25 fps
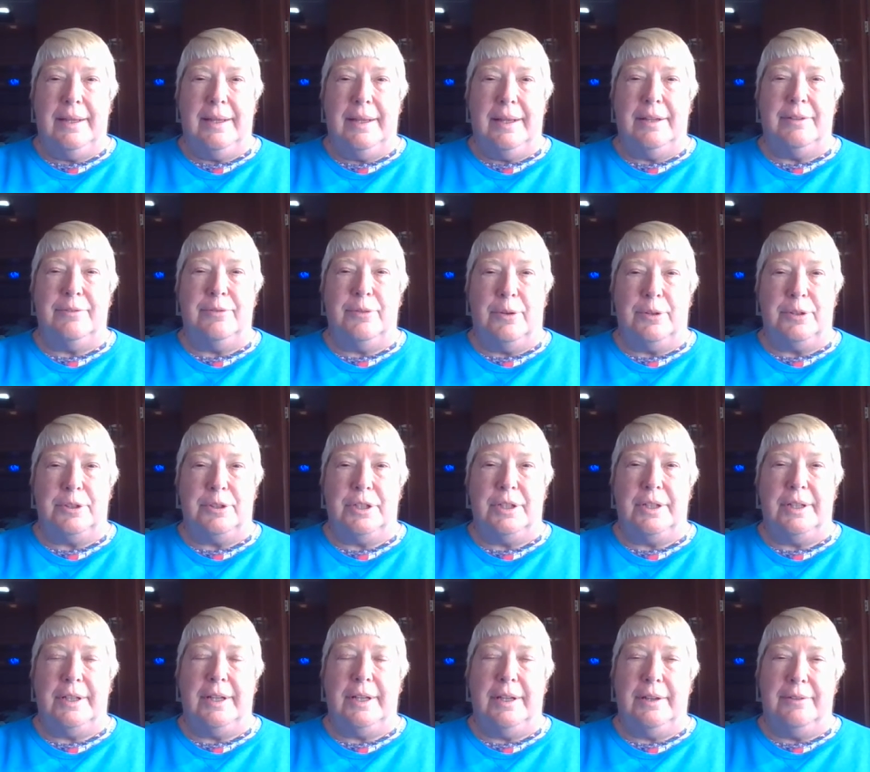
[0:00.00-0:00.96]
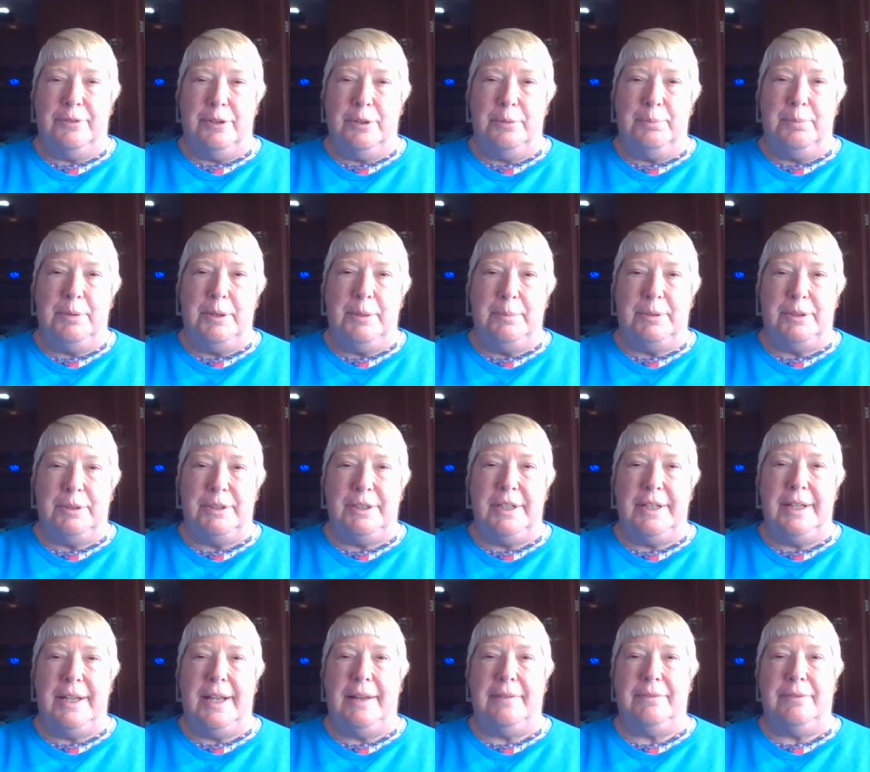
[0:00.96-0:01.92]
Unfortunately, a few people
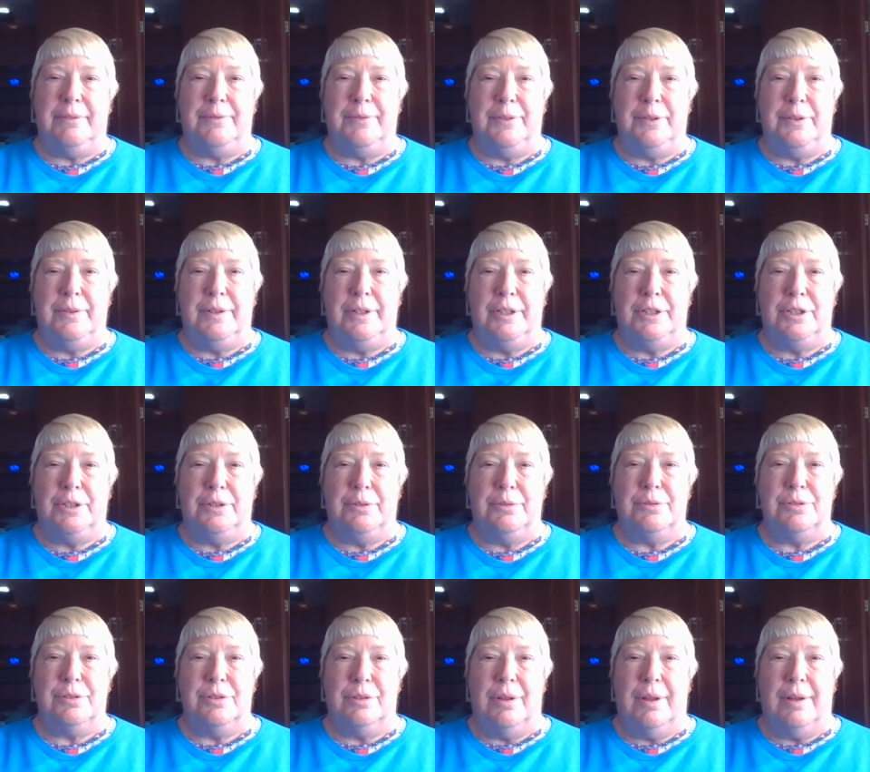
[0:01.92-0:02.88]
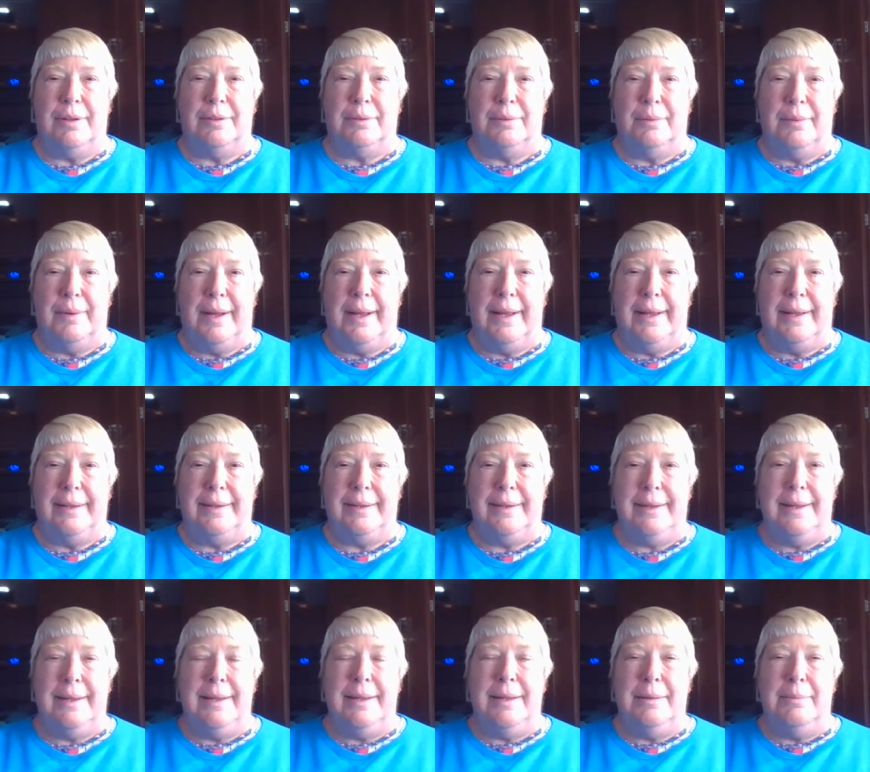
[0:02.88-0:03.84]
did have a few issues along the way,
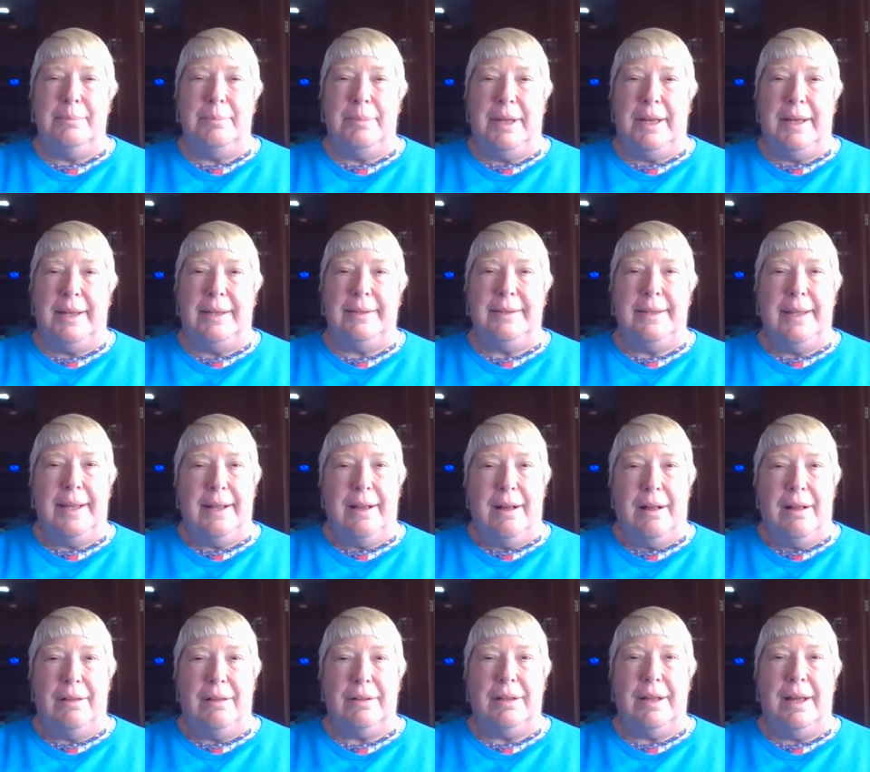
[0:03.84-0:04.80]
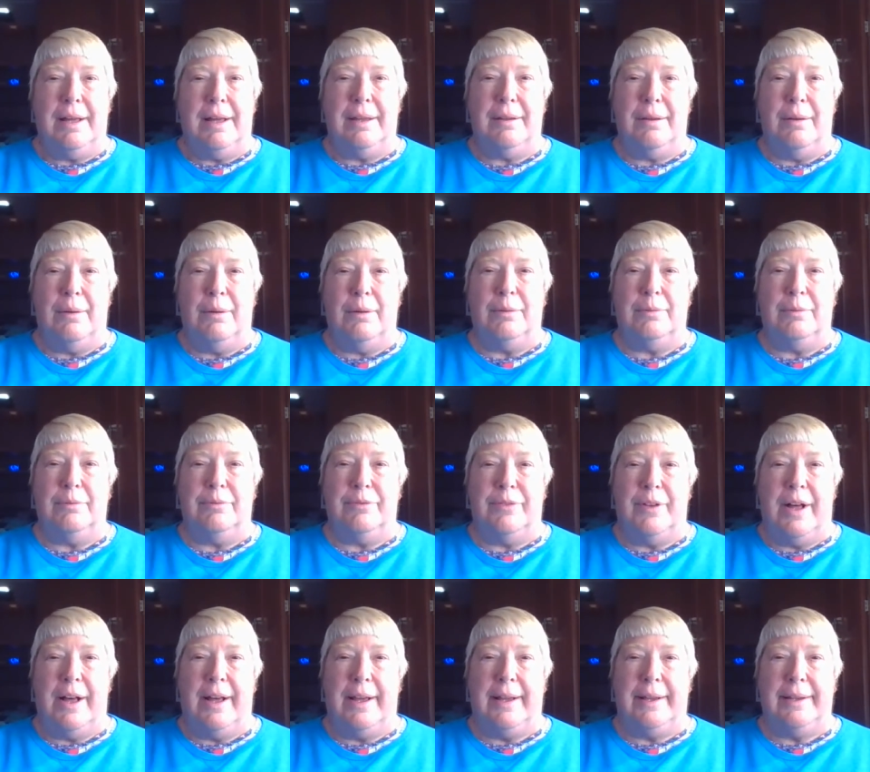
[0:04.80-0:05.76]
but they all got home
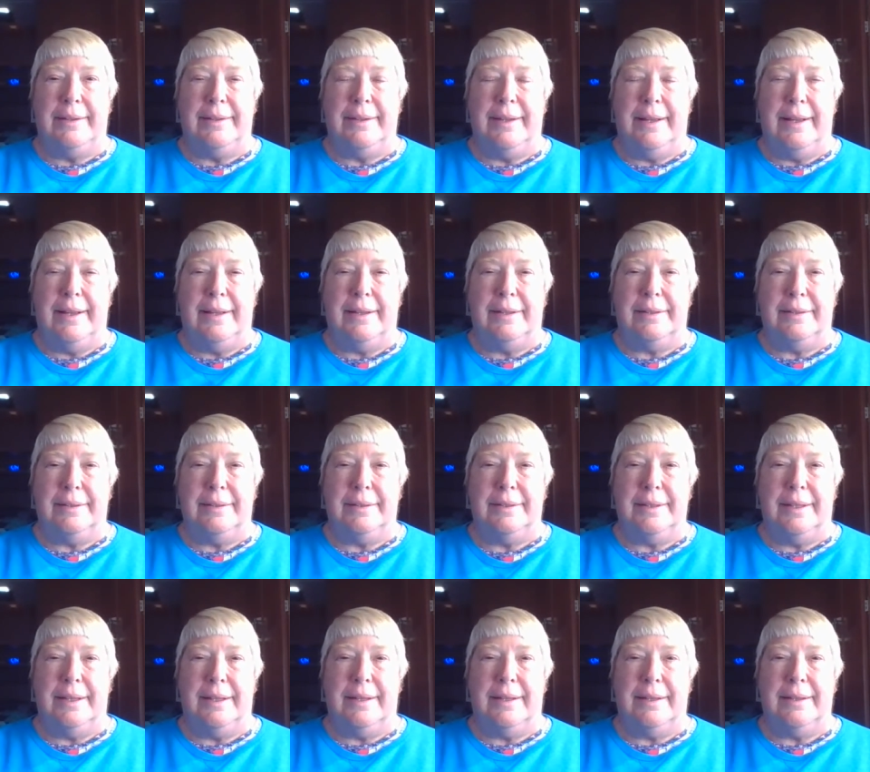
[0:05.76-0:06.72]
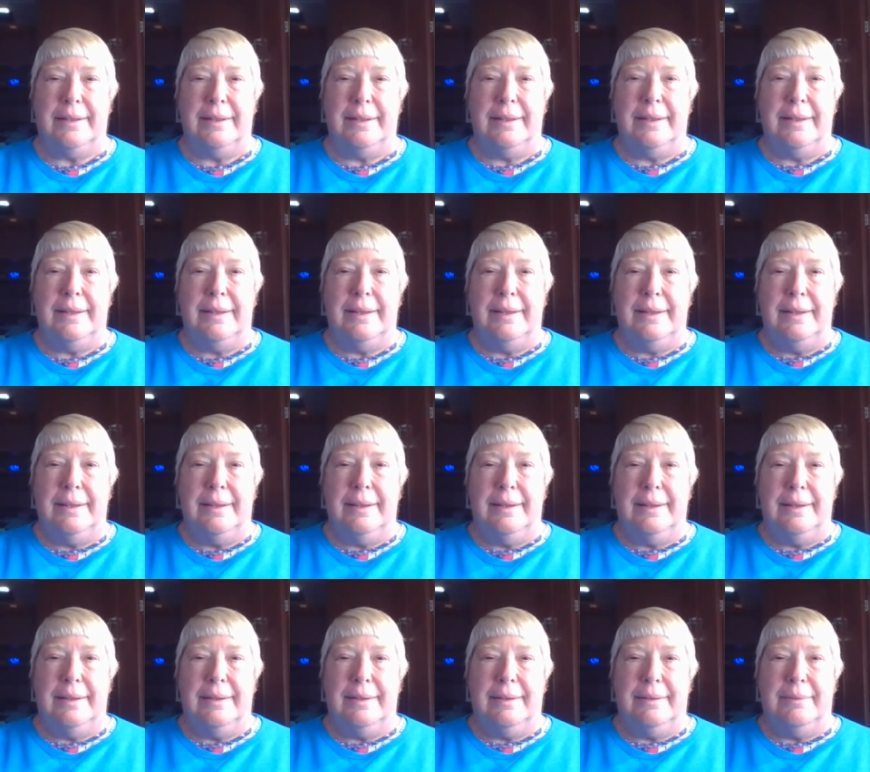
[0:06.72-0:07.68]
fine, and
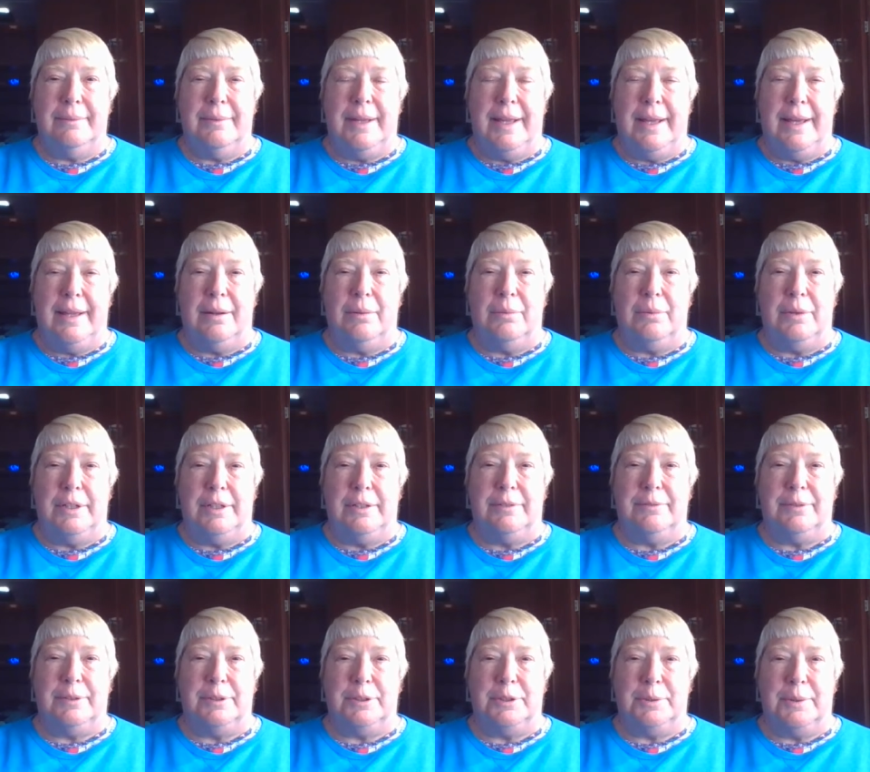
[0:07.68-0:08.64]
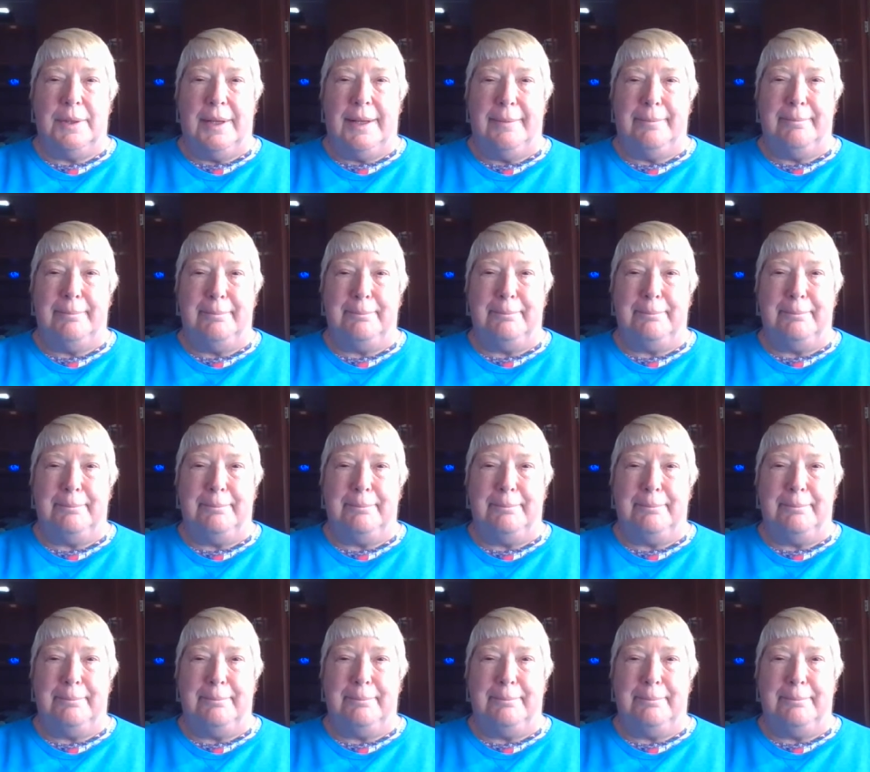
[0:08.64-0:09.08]
we had a wonderful trip.